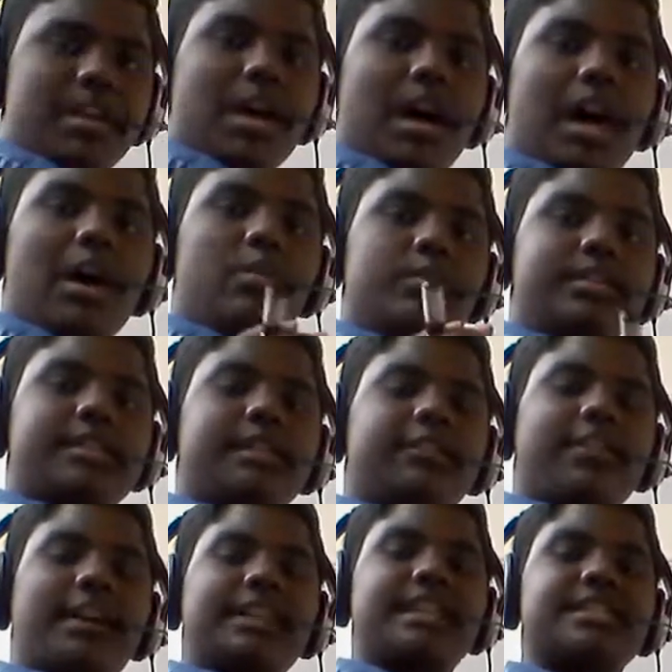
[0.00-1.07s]
How is it
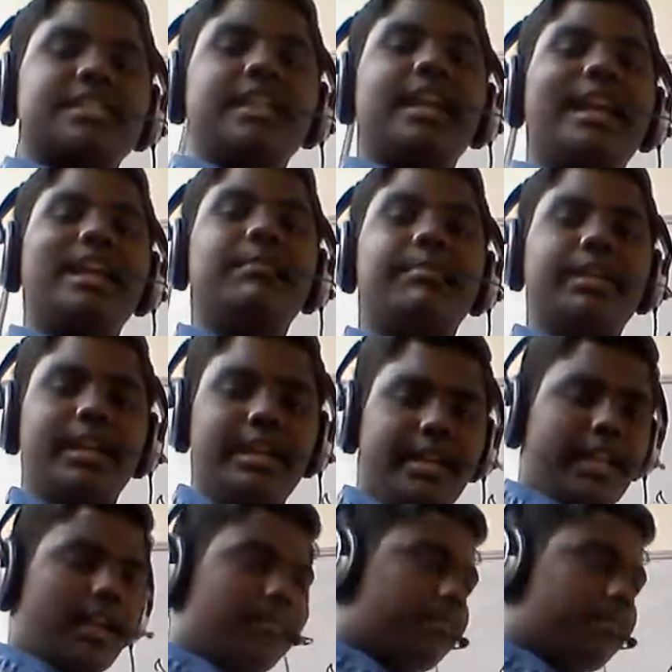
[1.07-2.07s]
financially helping India?